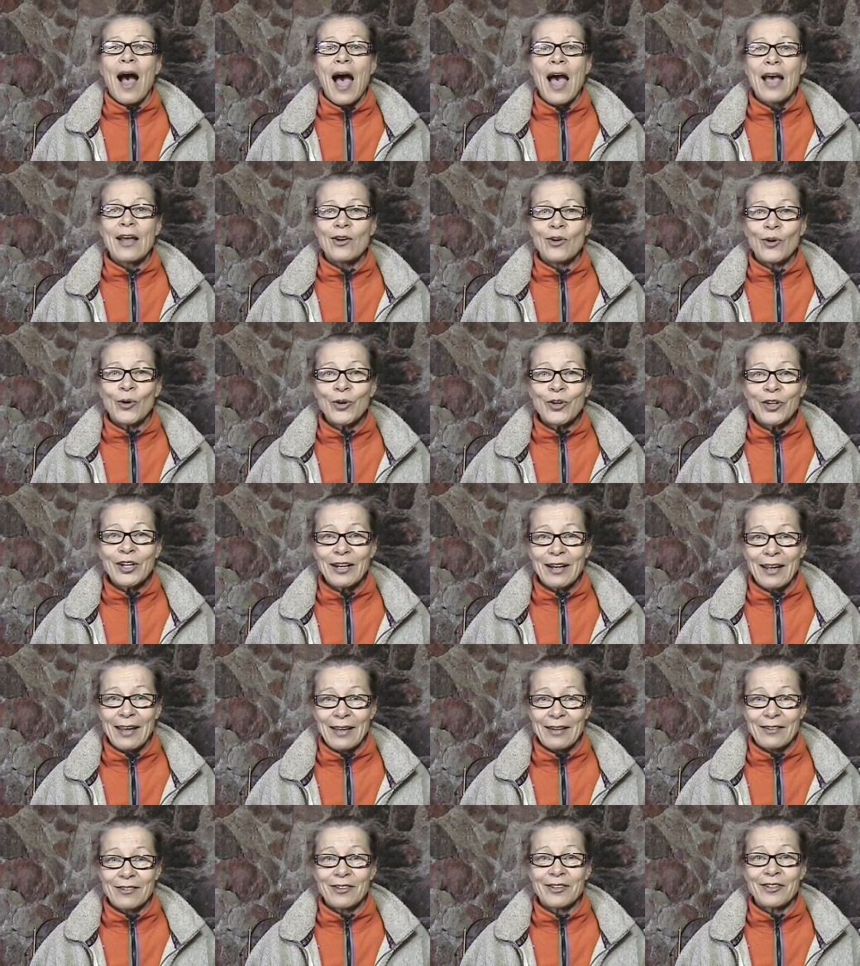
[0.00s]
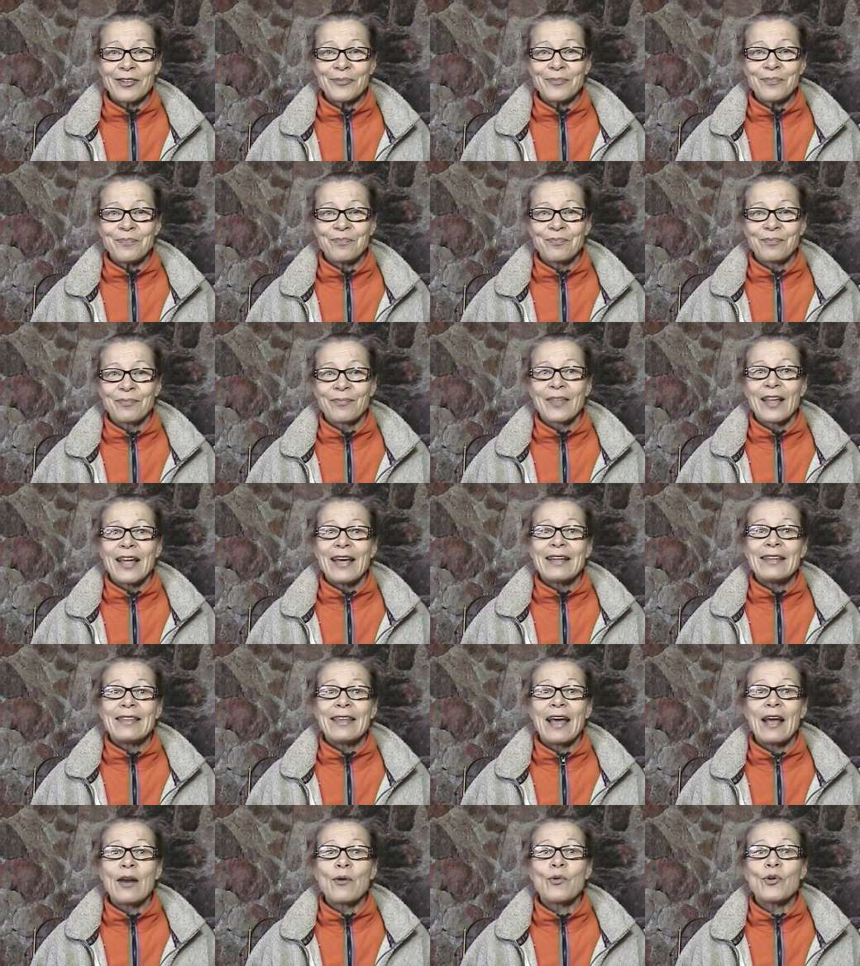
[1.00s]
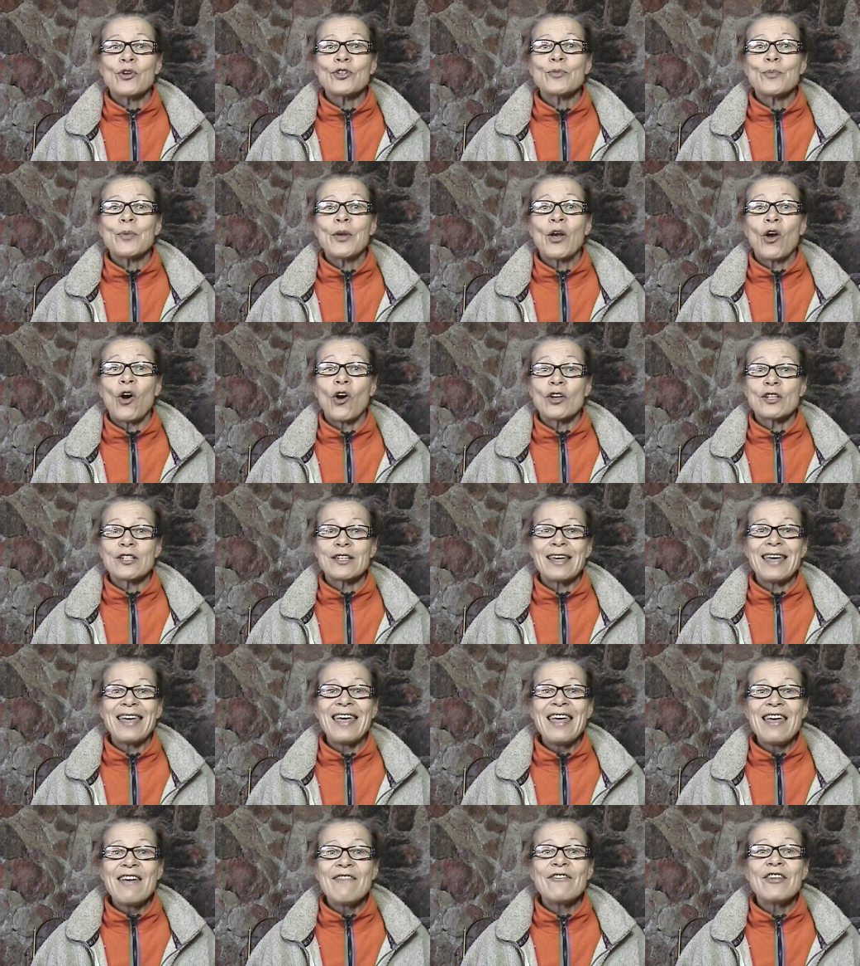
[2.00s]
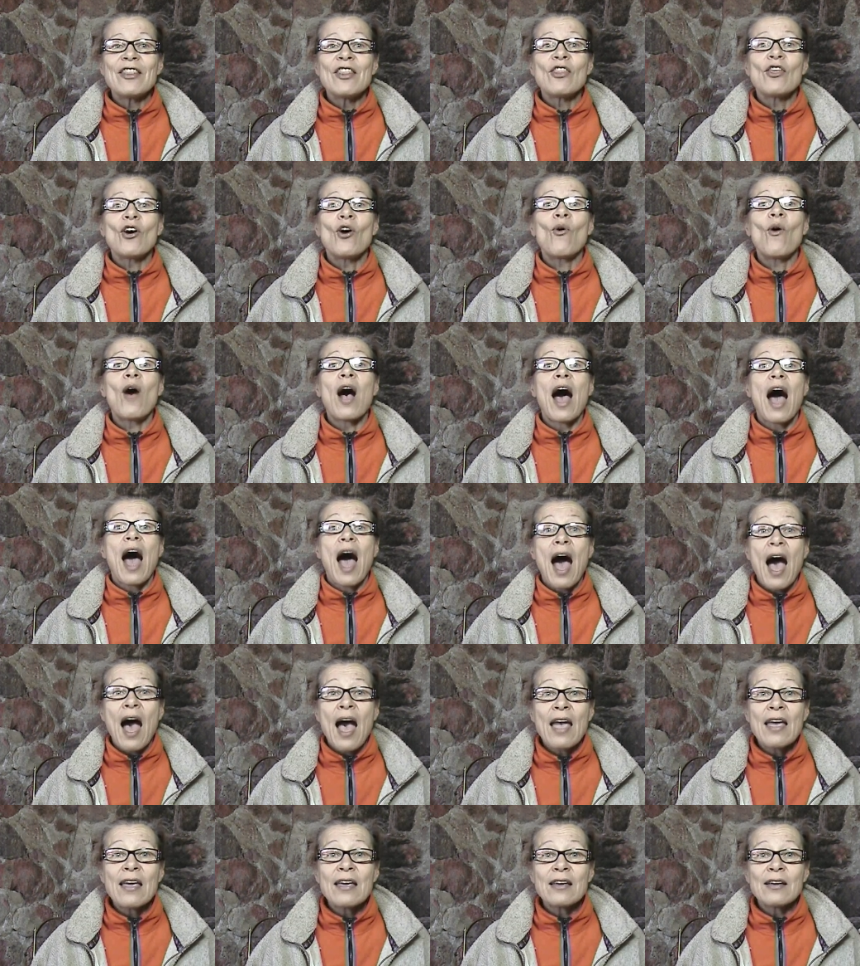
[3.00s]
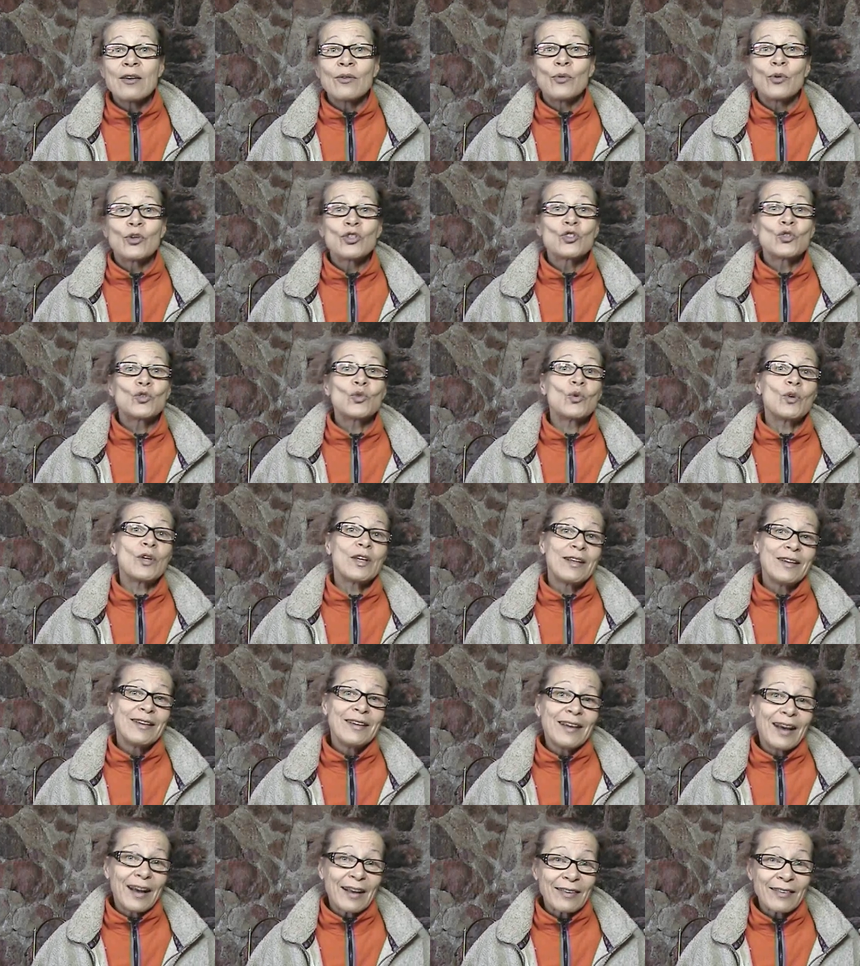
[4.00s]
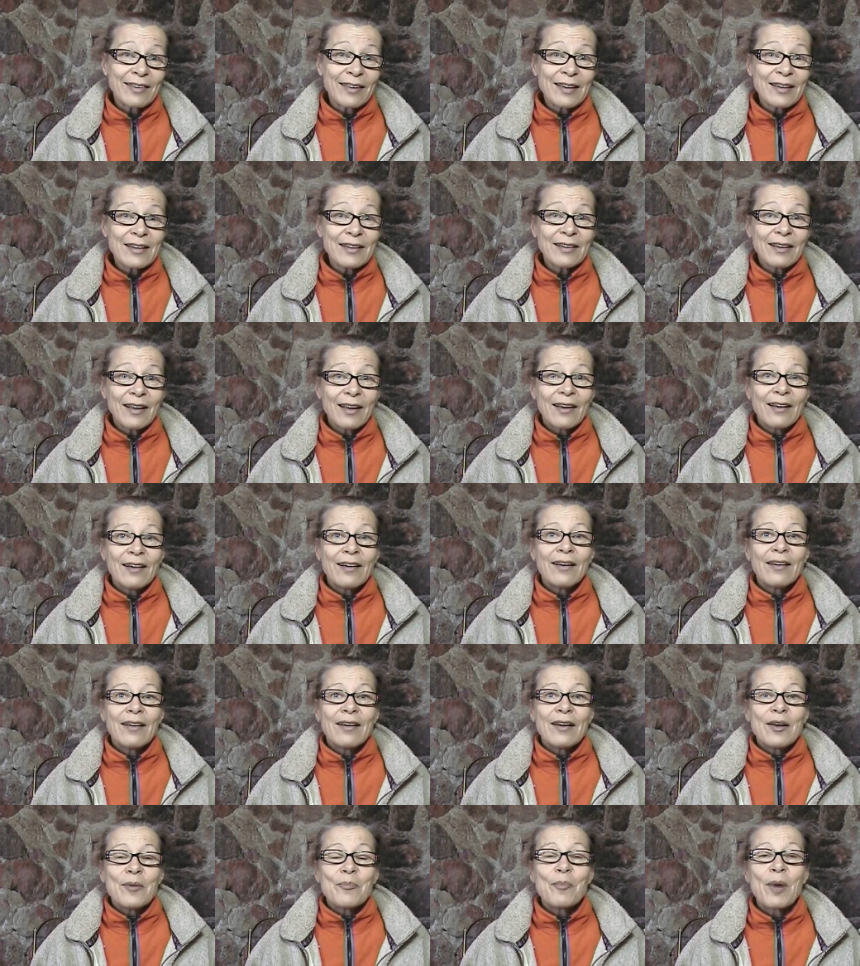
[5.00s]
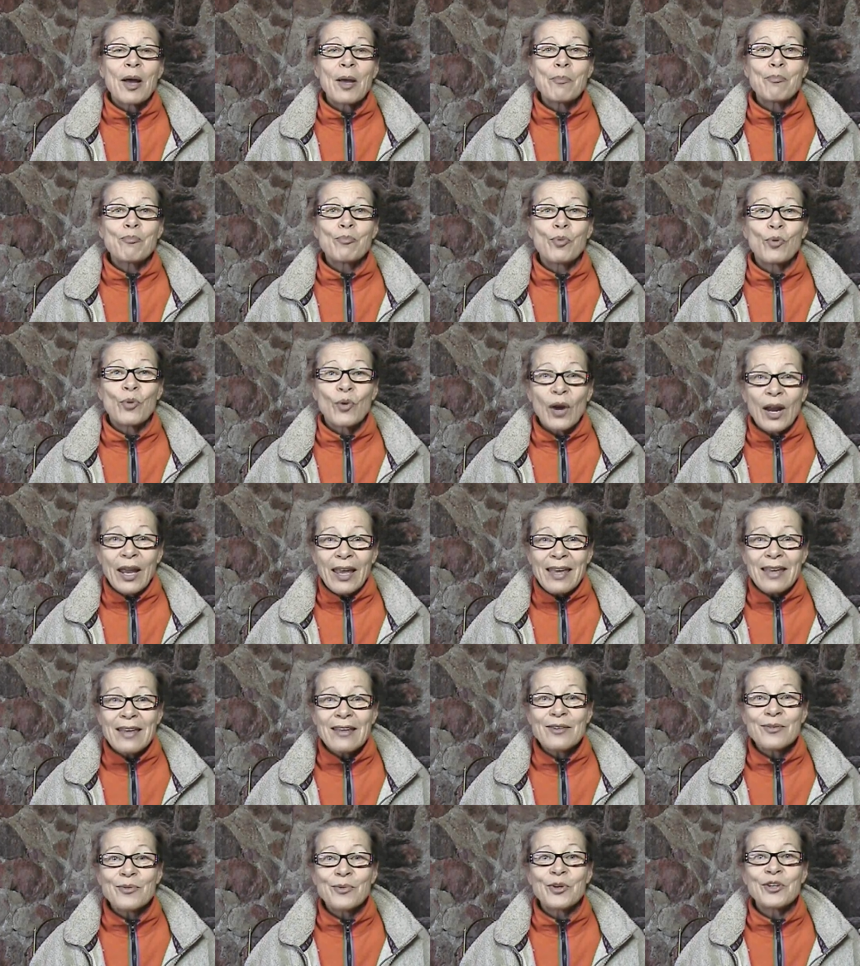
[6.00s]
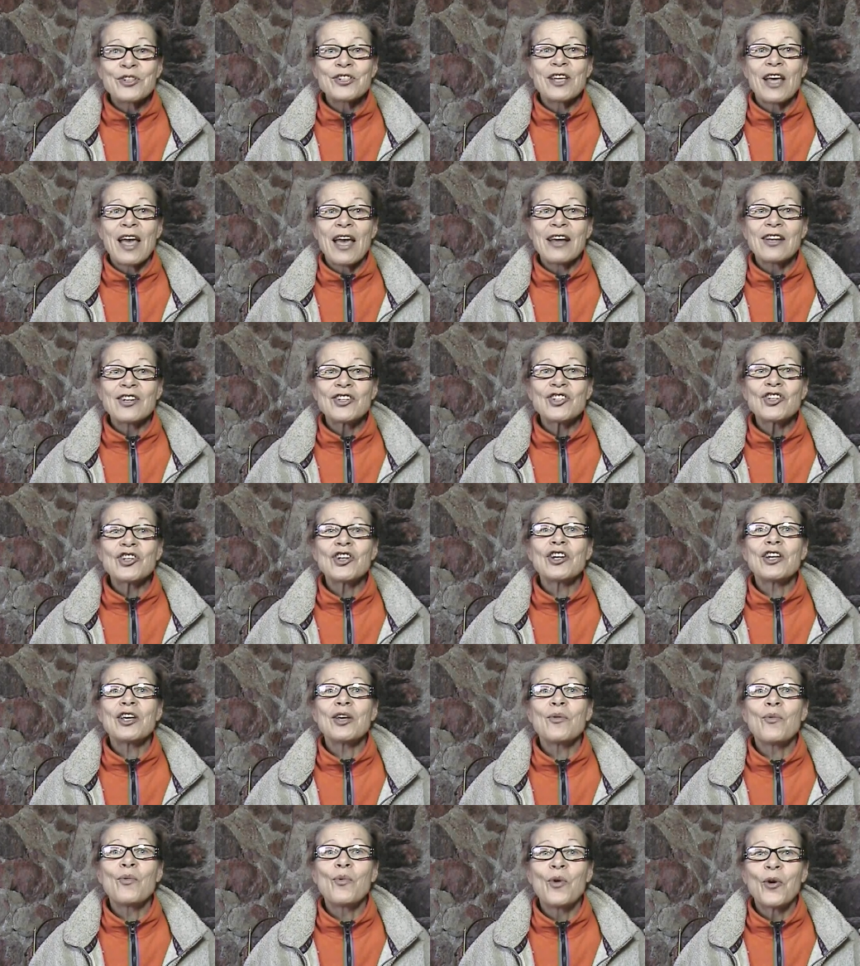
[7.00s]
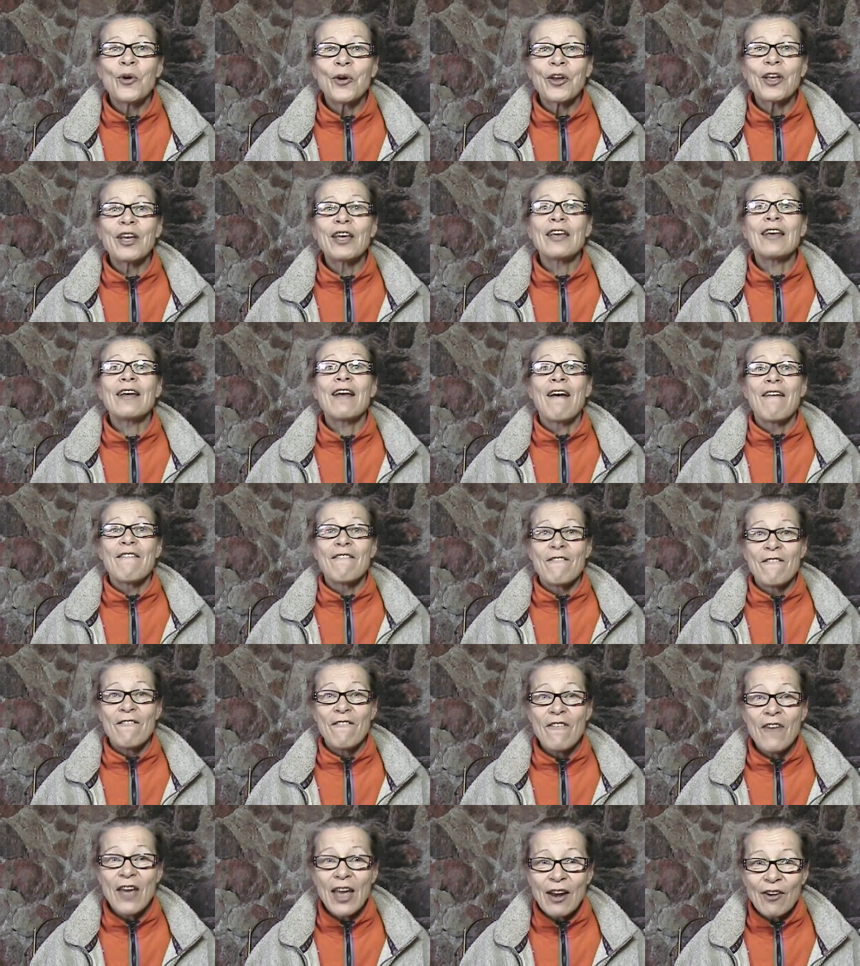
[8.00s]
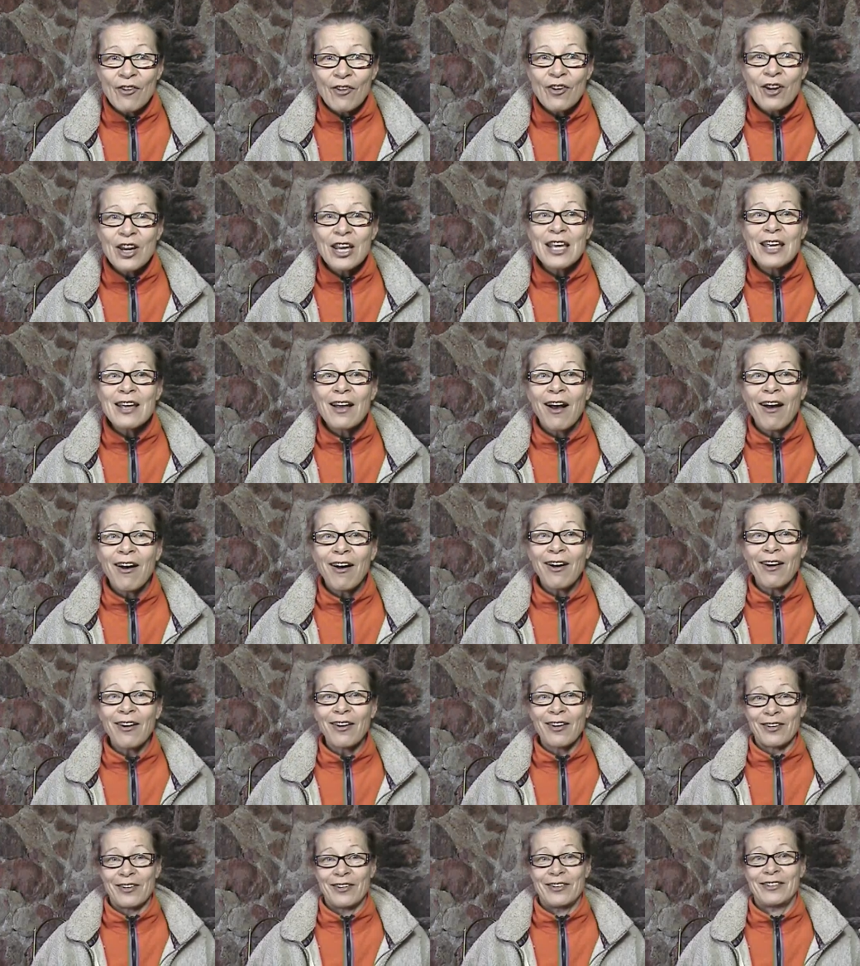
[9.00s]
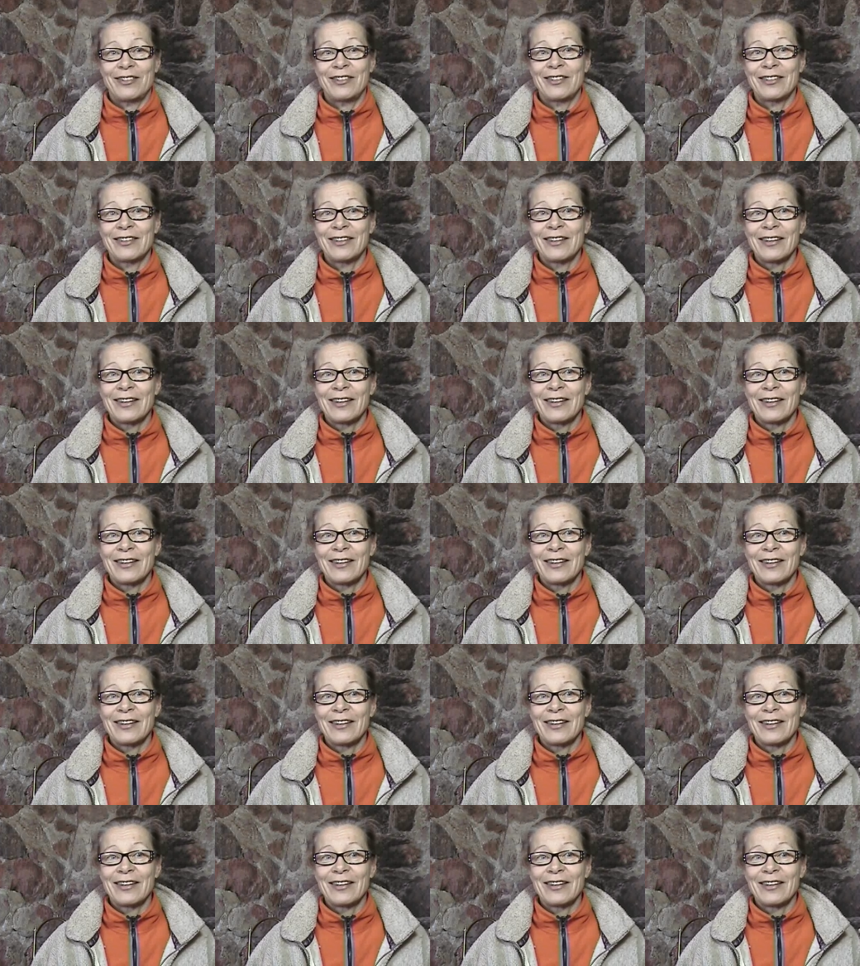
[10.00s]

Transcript: I learned later that was because even though I was doing nothing, my brain was actually working very hard.